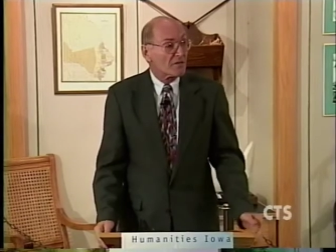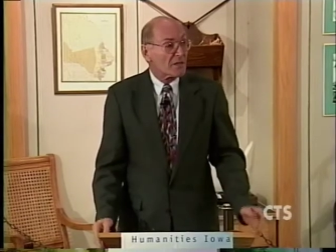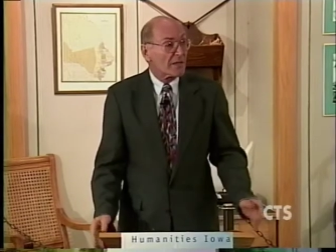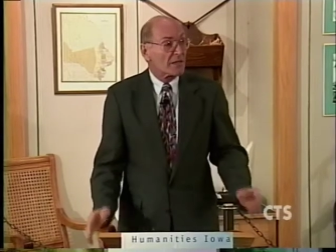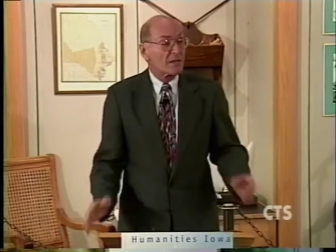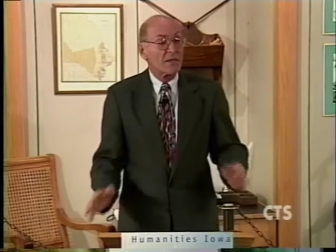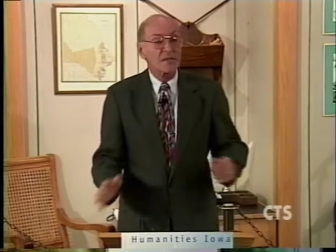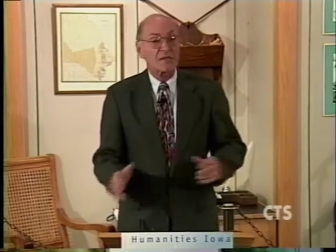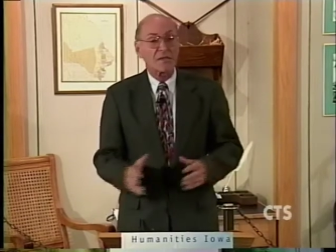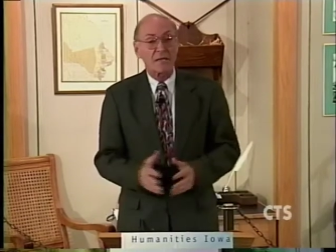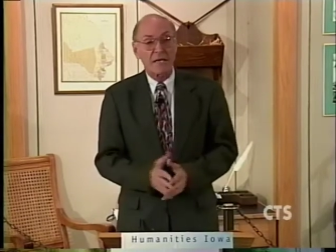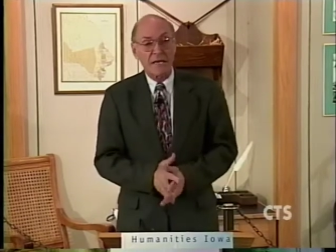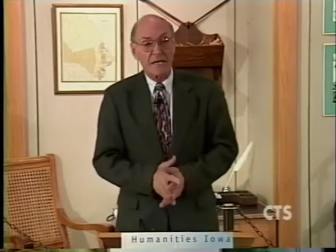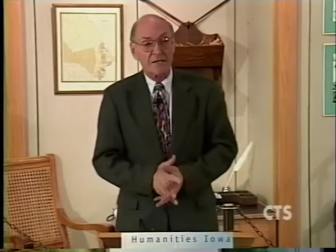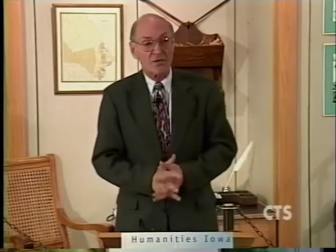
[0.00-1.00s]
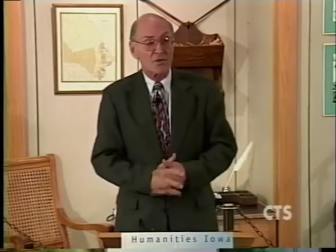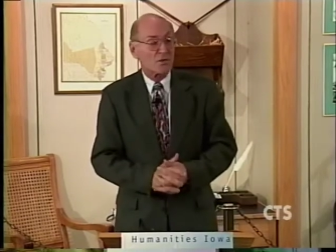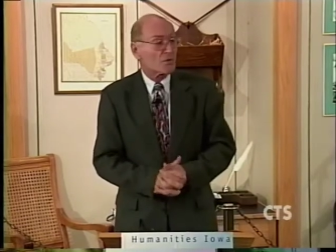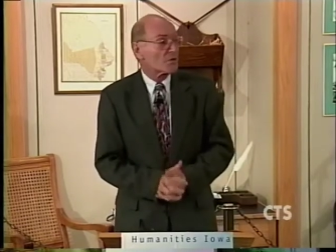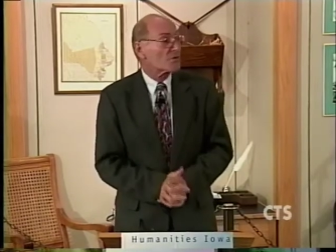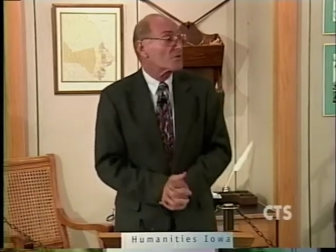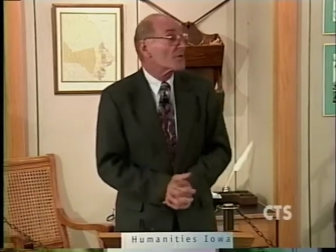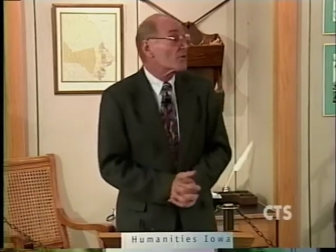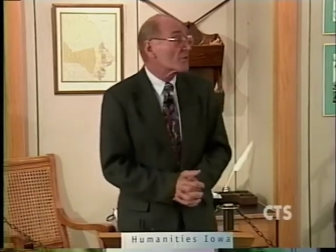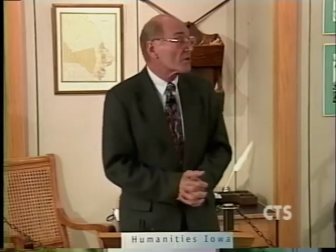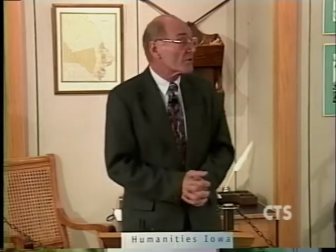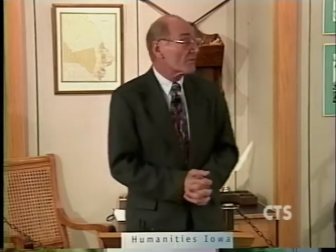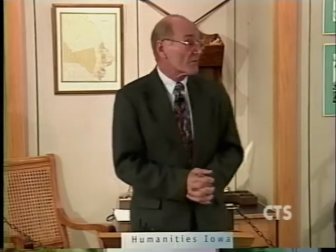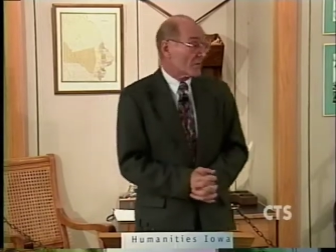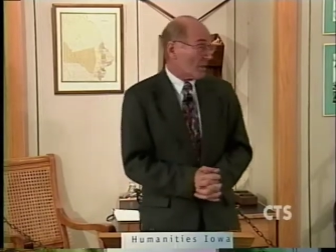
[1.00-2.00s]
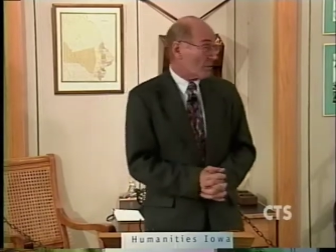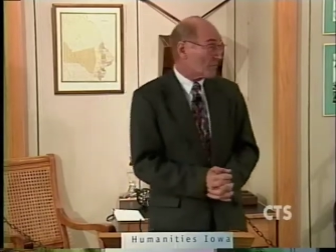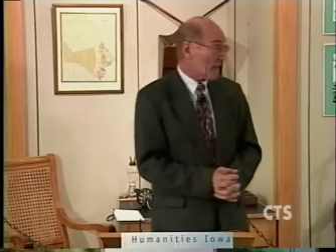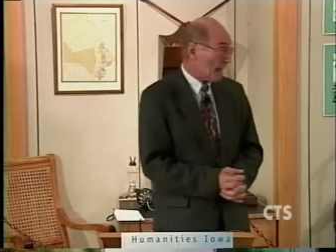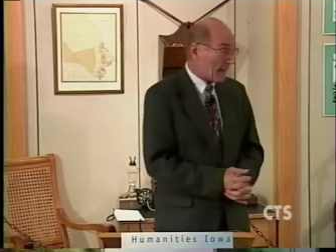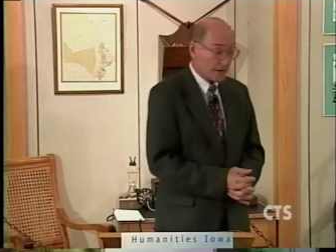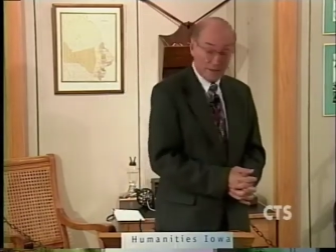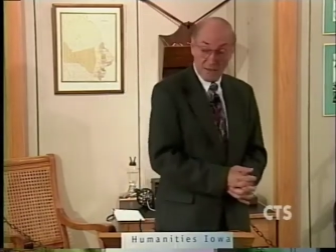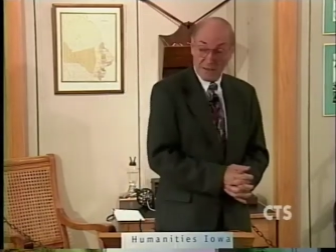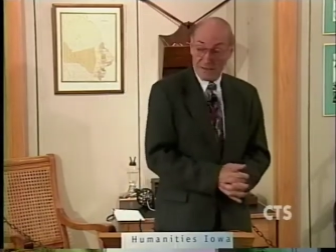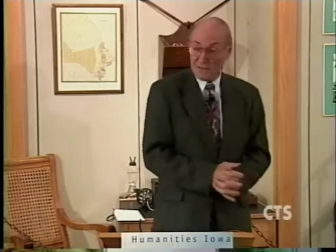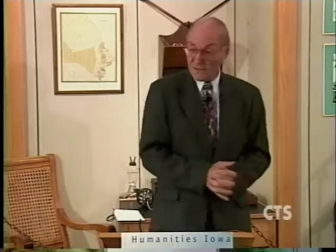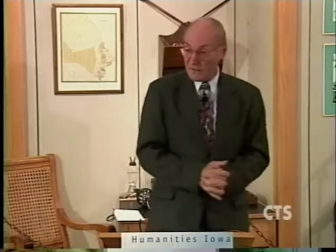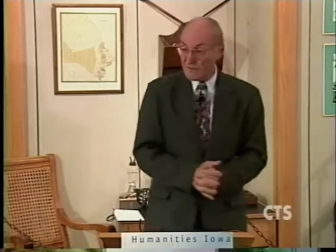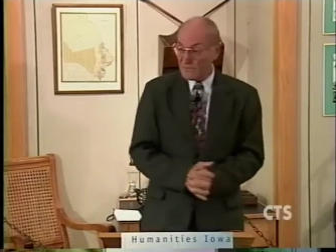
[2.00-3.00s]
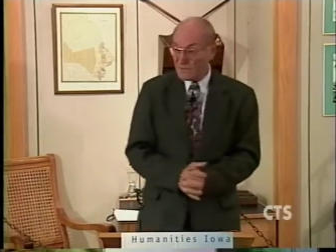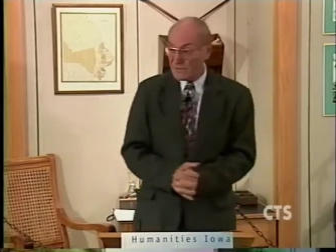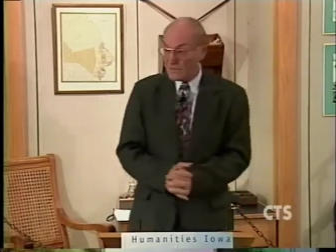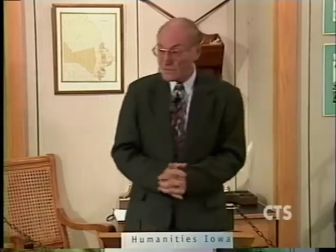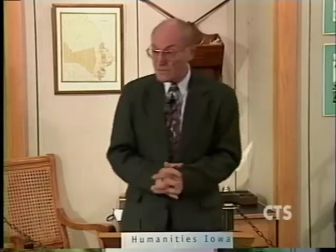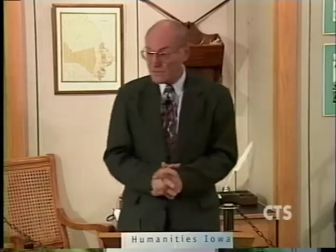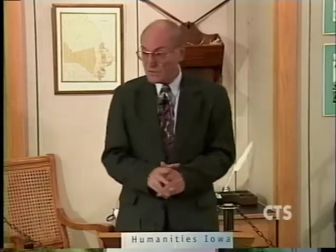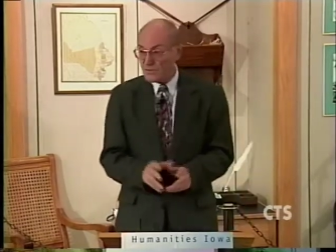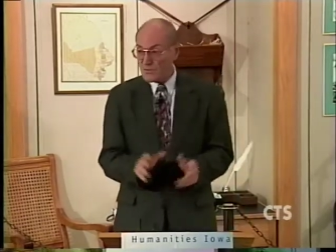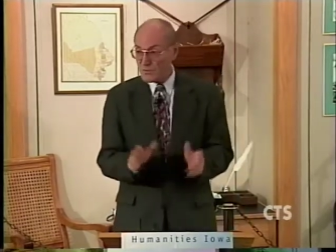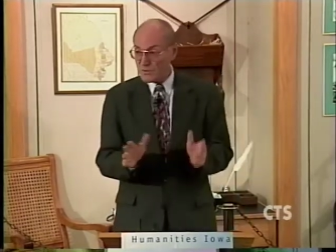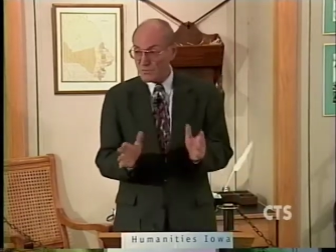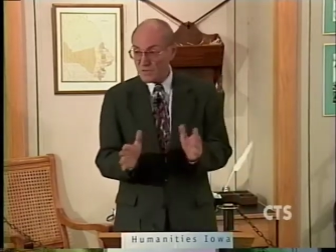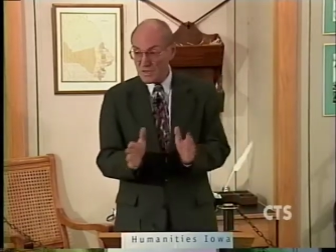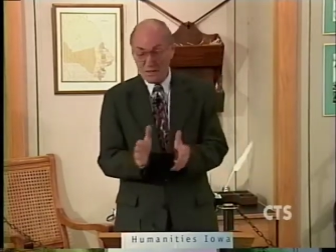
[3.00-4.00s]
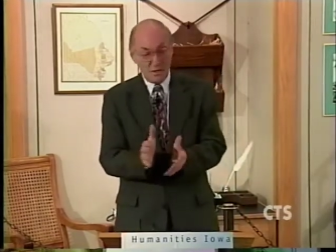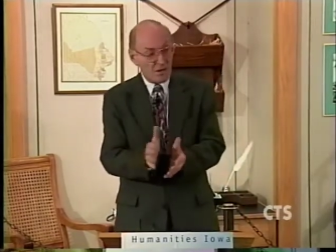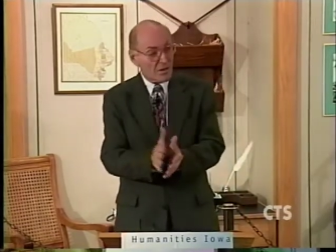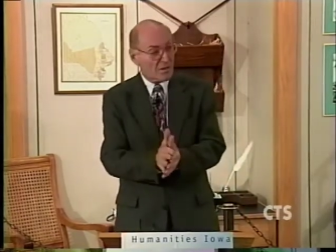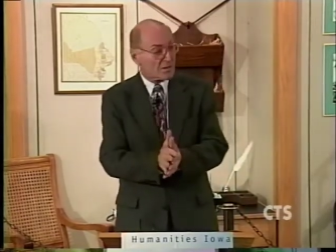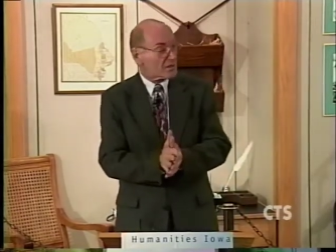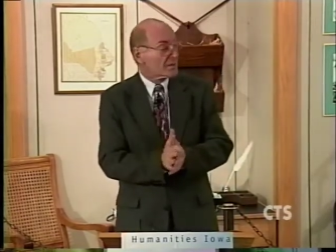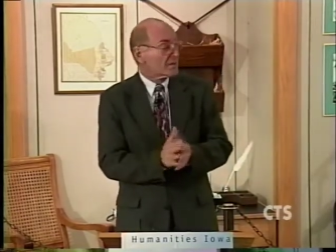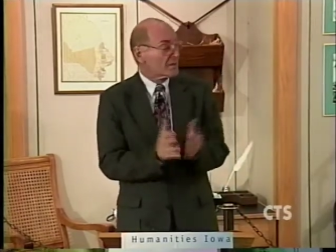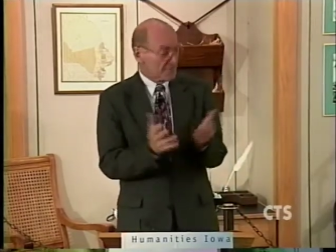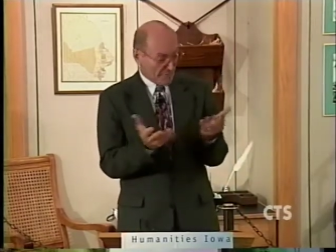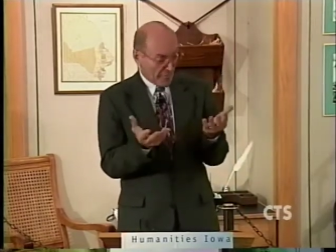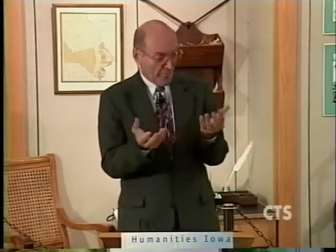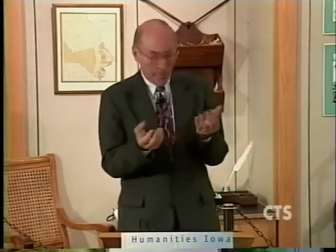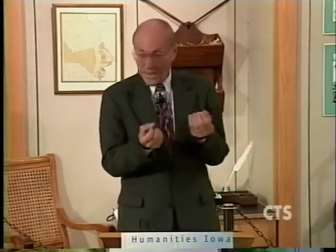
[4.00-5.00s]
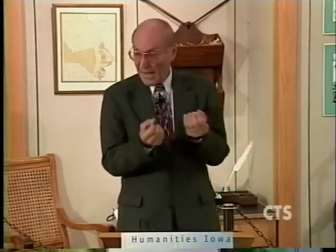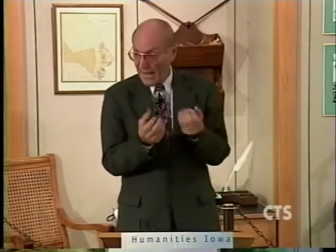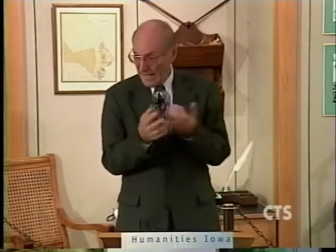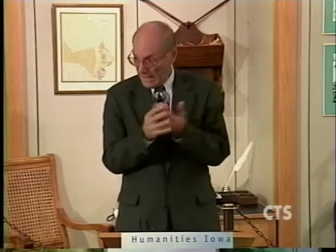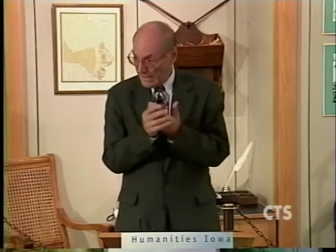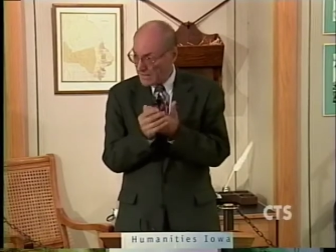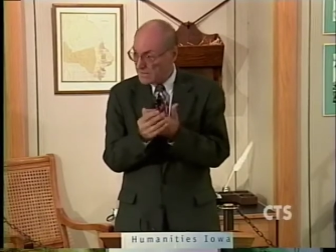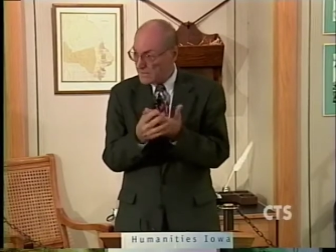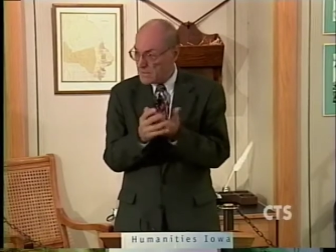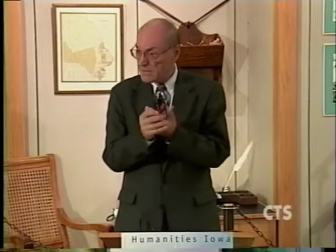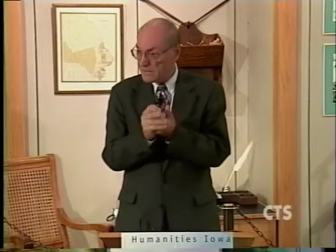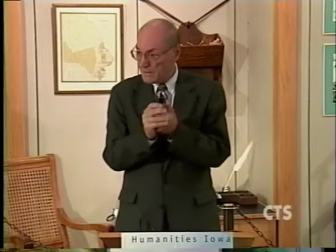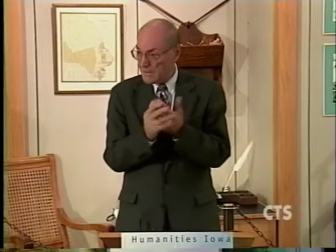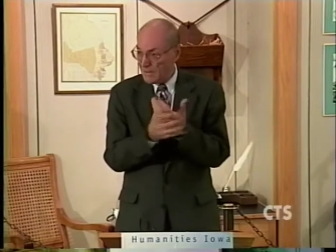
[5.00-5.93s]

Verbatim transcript: of techniques in hand surgery were developed at that Carville institution because the hands,